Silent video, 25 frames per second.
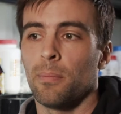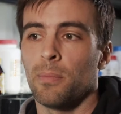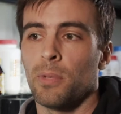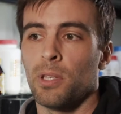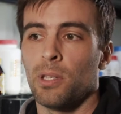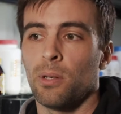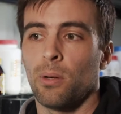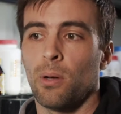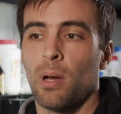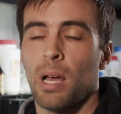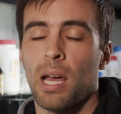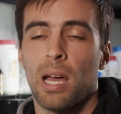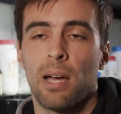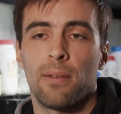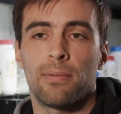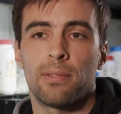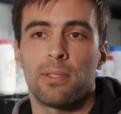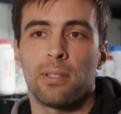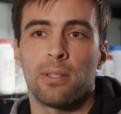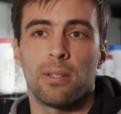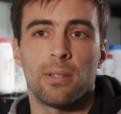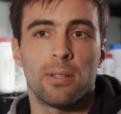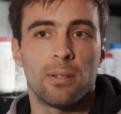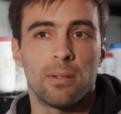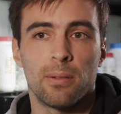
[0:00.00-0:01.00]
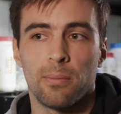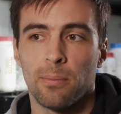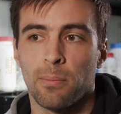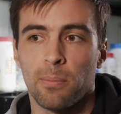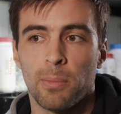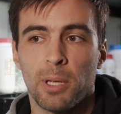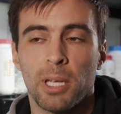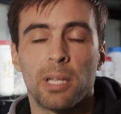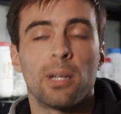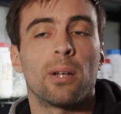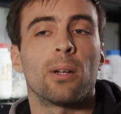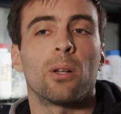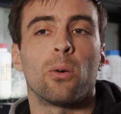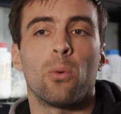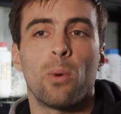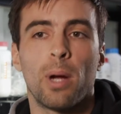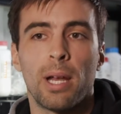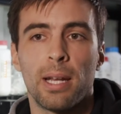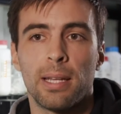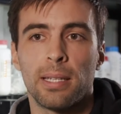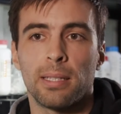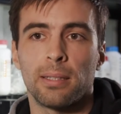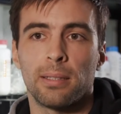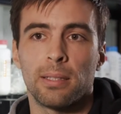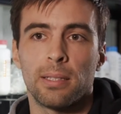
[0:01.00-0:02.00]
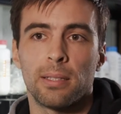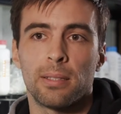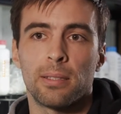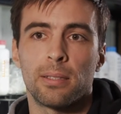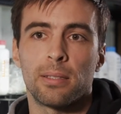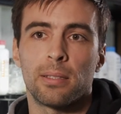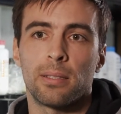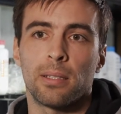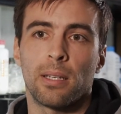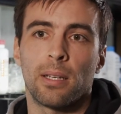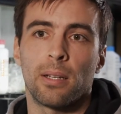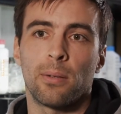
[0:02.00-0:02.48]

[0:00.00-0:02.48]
you'll have to get on a waiting list.